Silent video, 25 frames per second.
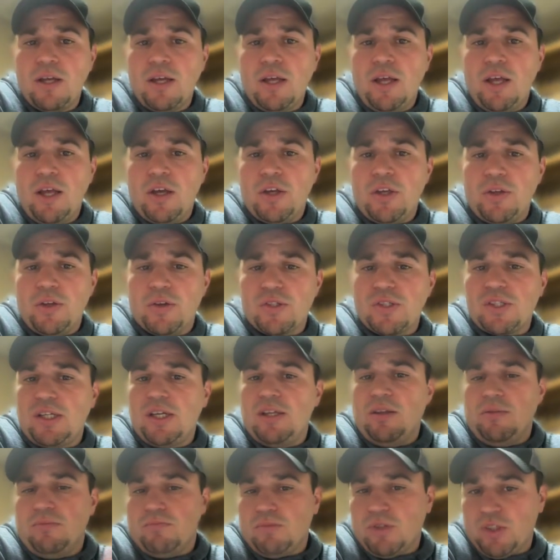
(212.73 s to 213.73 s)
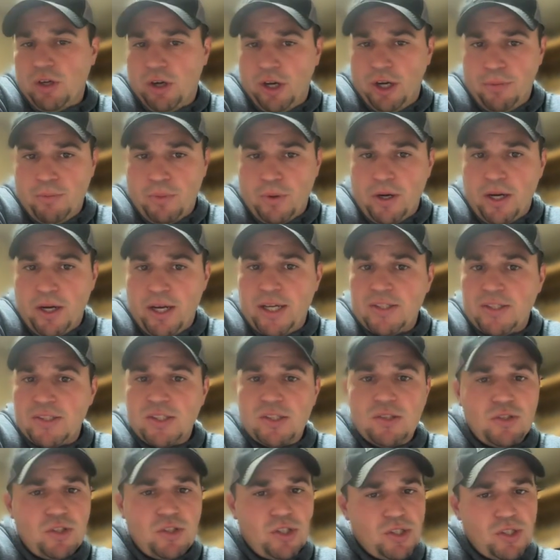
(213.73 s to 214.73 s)
You'll see starting
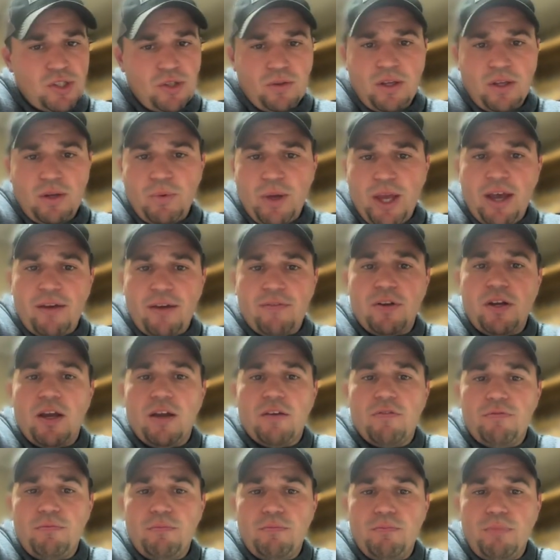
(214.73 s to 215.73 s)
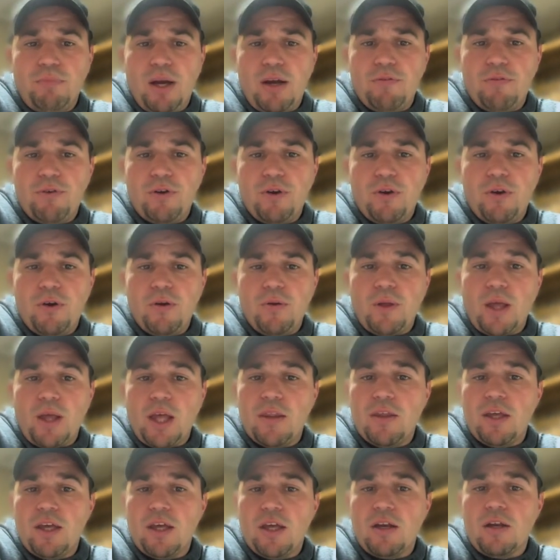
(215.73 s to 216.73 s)
price, just so then we have enough buffer,
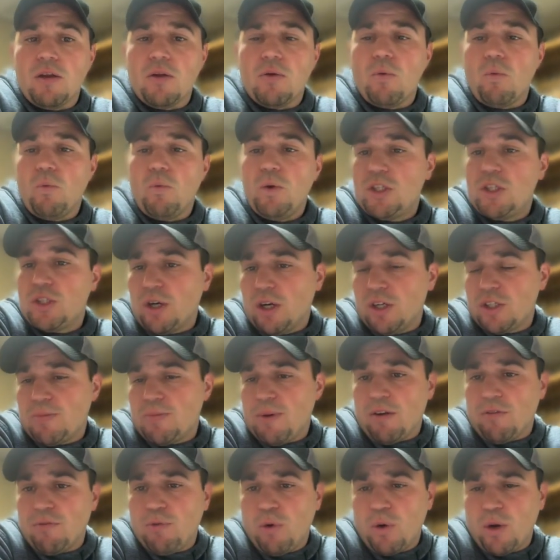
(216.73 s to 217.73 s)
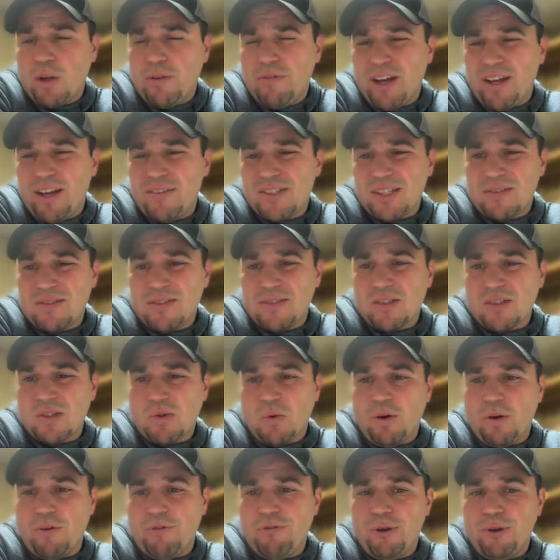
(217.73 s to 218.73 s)
and then we charge about 45 cents a
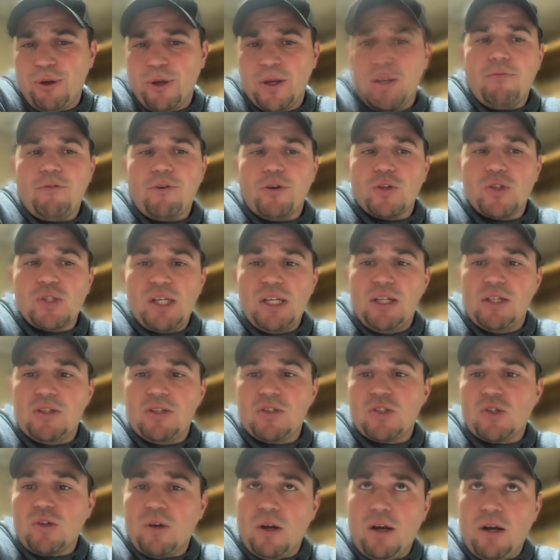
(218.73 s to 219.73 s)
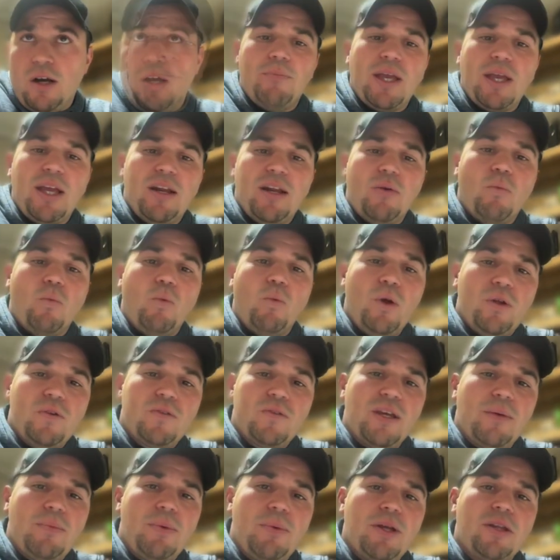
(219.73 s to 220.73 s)
square foot for seed and straw, and it will
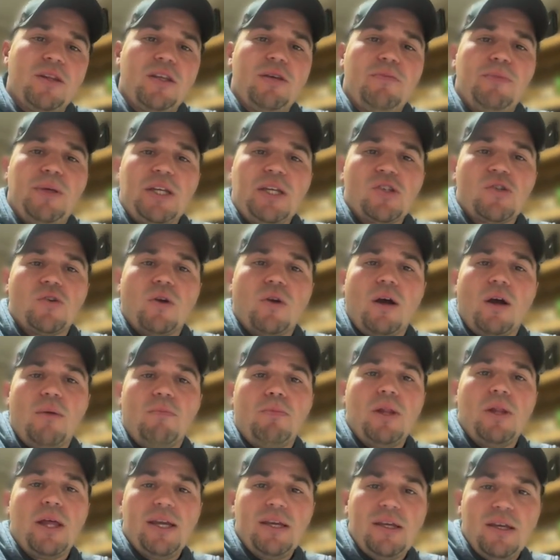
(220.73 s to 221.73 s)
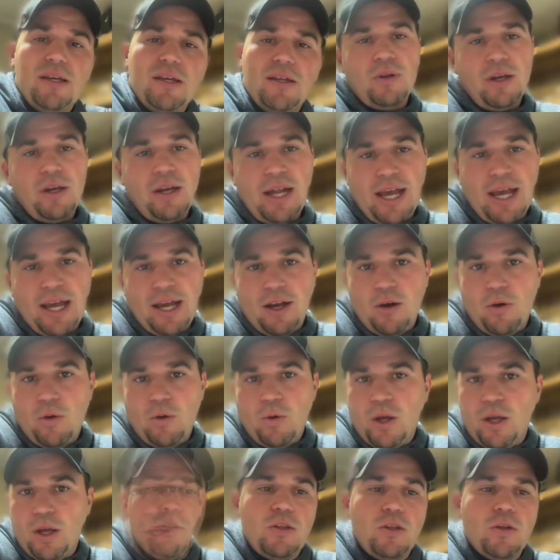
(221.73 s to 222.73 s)
typically be straw blanket.
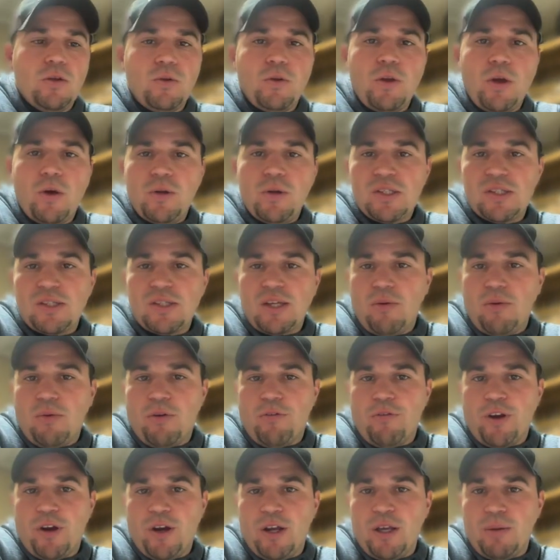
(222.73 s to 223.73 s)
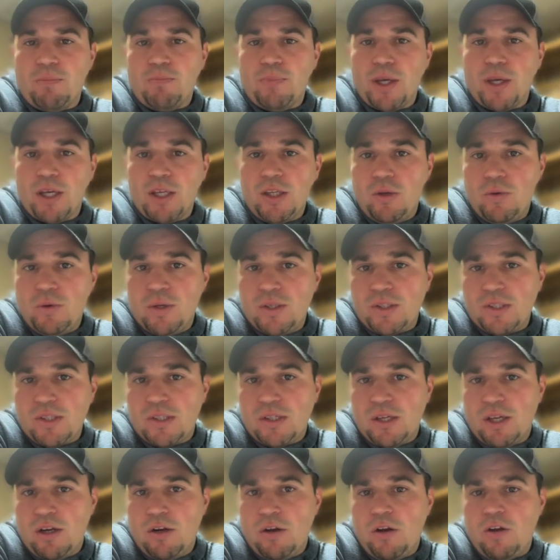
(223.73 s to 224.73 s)
Now, you'll notice that we're very ambiguous
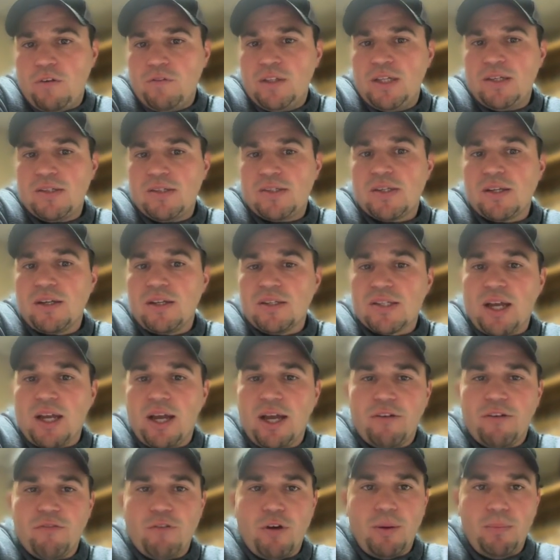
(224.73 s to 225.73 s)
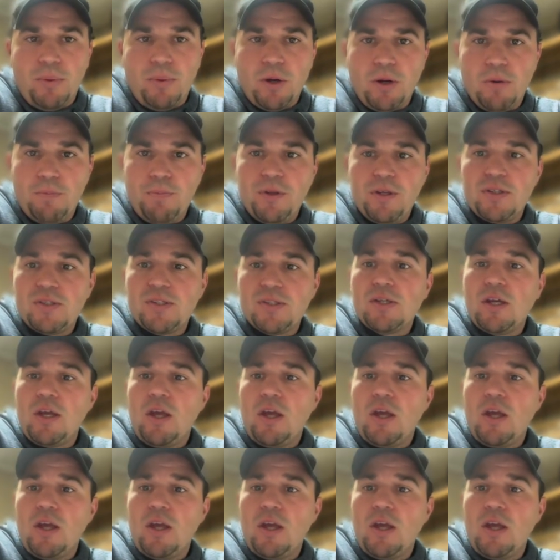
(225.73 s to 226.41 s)
in all of this, and it's kind of on purpose.